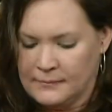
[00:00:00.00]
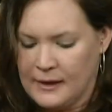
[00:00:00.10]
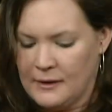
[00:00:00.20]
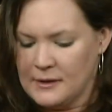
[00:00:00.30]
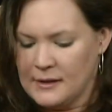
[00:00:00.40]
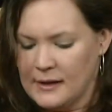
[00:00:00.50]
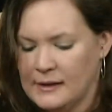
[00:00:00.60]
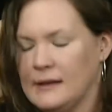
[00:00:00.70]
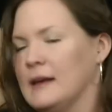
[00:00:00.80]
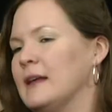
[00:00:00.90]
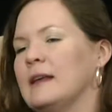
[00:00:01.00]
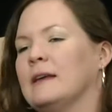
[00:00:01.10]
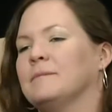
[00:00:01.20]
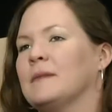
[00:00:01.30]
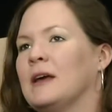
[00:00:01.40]
How can I get
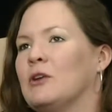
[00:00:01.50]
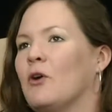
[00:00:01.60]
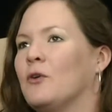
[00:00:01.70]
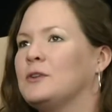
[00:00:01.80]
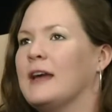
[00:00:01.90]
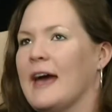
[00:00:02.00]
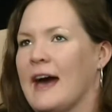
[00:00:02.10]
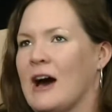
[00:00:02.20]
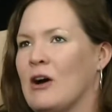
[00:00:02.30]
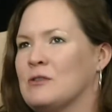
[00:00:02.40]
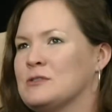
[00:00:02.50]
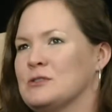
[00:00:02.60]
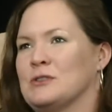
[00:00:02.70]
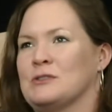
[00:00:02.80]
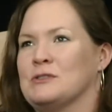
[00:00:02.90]
an old couch
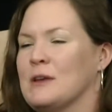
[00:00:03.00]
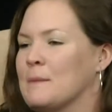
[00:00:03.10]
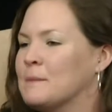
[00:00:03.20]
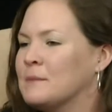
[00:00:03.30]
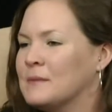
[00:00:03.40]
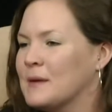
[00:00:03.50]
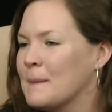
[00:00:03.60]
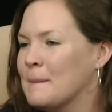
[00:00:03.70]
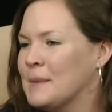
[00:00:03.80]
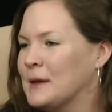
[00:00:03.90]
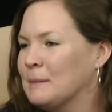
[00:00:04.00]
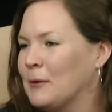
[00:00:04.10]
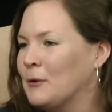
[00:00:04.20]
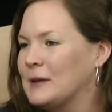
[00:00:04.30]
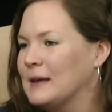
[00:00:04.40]
or some big
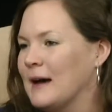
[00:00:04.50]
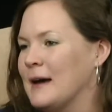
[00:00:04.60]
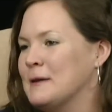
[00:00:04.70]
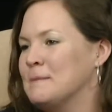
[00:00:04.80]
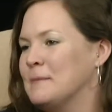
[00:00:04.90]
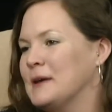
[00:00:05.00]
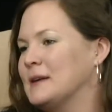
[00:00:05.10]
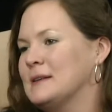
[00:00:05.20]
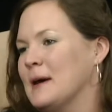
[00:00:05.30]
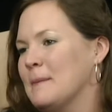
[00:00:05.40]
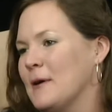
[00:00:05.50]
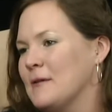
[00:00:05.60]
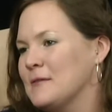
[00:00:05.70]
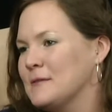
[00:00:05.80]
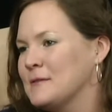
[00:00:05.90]
bulky item picked up
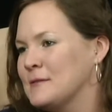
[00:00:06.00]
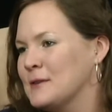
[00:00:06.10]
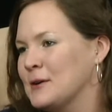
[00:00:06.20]
off of the